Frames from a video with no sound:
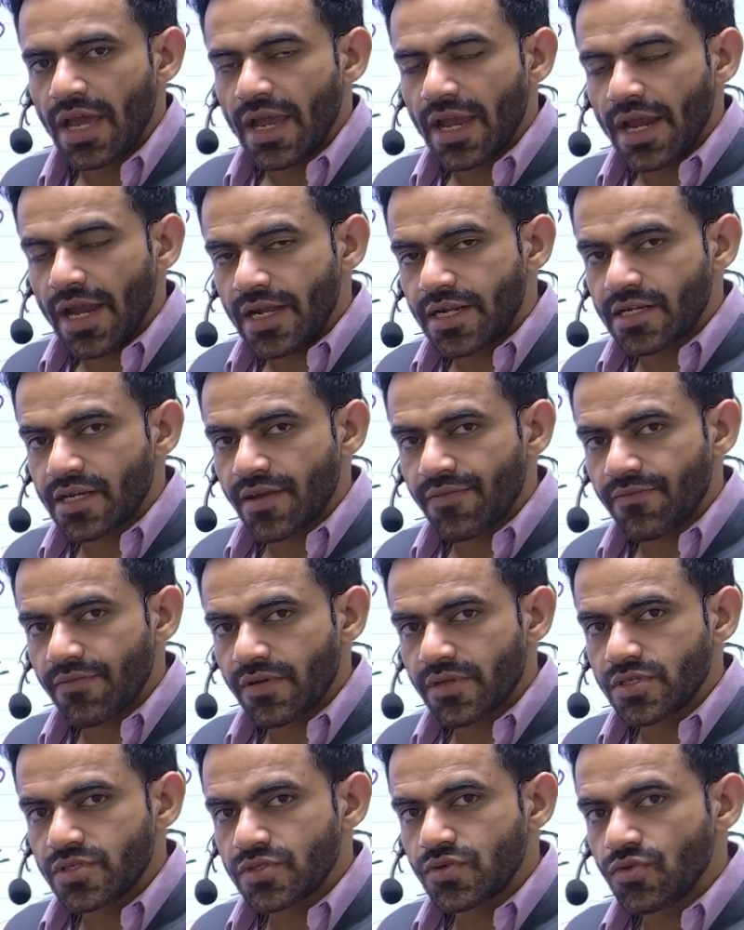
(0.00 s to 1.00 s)
it
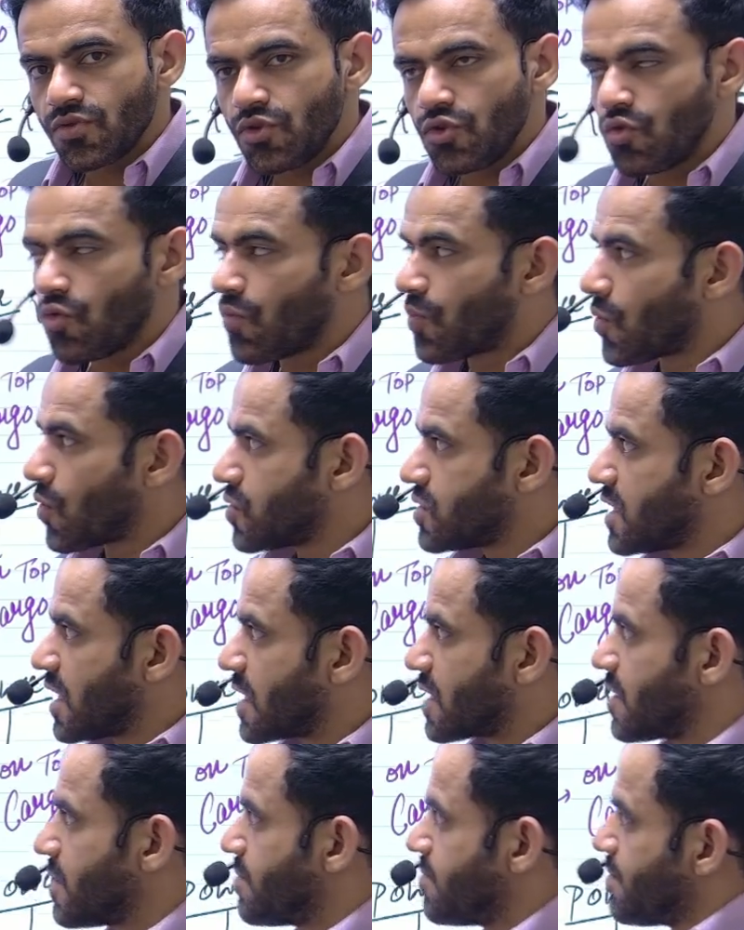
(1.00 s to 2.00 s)
refers to new
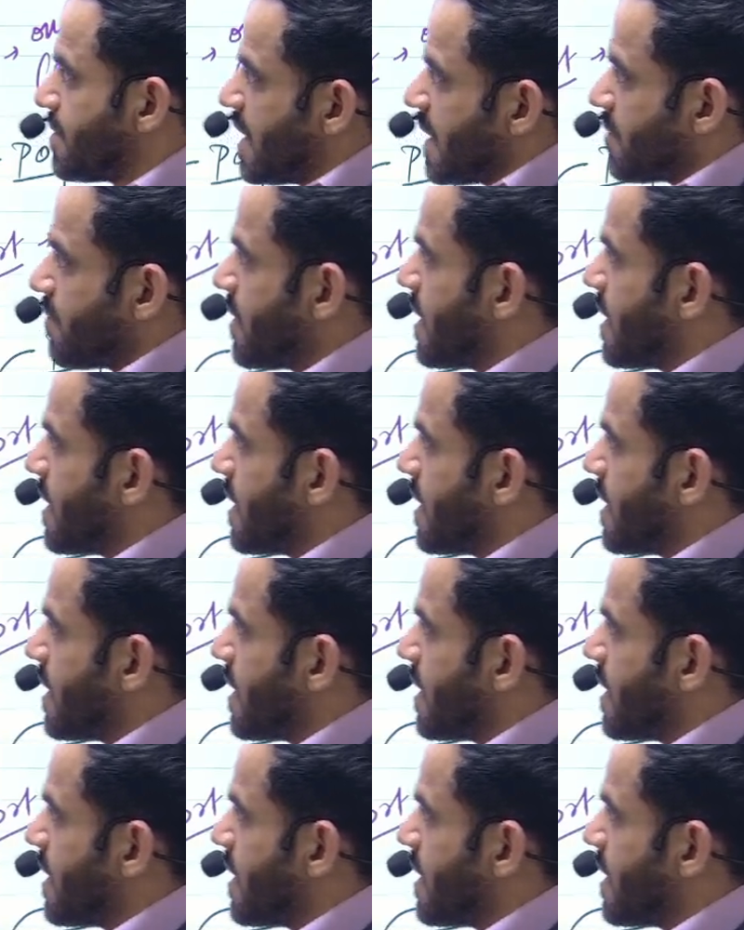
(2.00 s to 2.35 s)
project. Let me